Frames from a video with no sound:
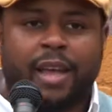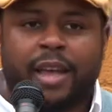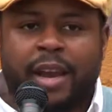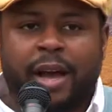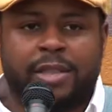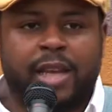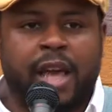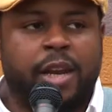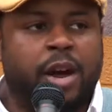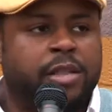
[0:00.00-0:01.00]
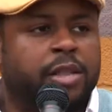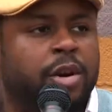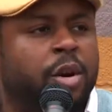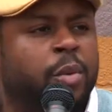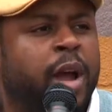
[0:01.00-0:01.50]
An outstanding artist in
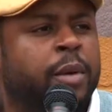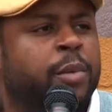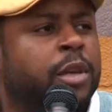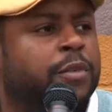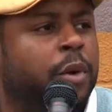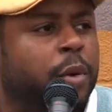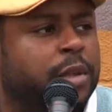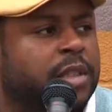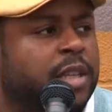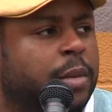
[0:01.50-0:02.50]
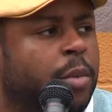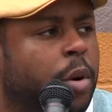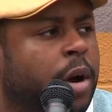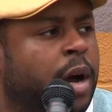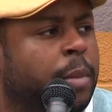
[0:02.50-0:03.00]
her own right. We look forward to seeing
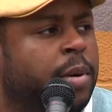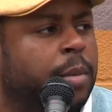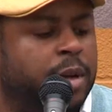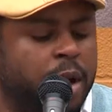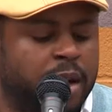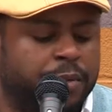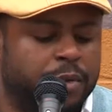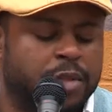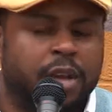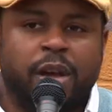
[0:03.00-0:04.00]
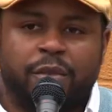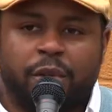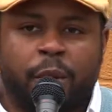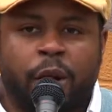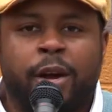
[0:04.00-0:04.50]
more public art efforts
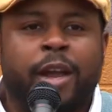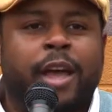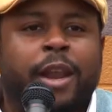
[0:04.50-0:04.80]
from her,